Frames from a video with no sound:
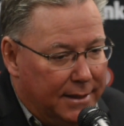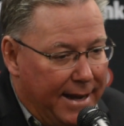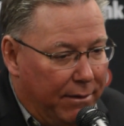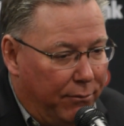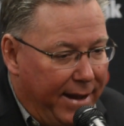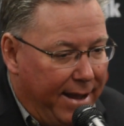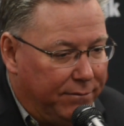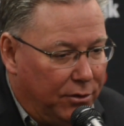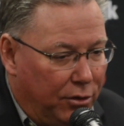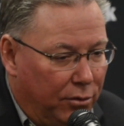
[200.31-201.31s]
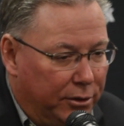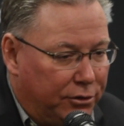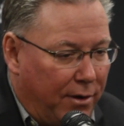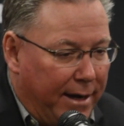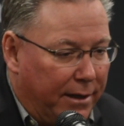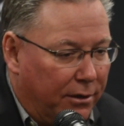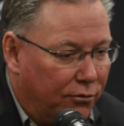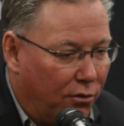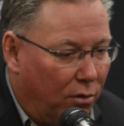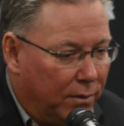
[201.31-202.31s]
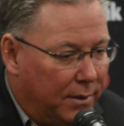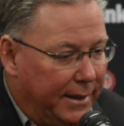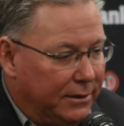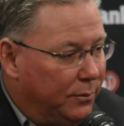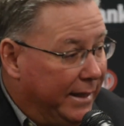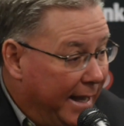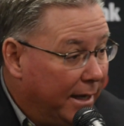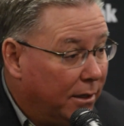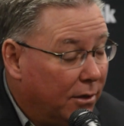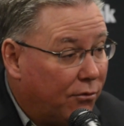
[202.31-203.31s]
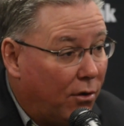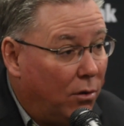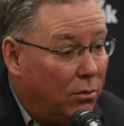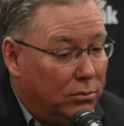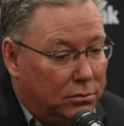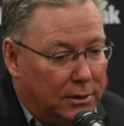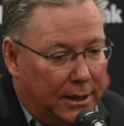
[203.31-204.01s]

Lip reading: Now what we have to do is try to control the things we can control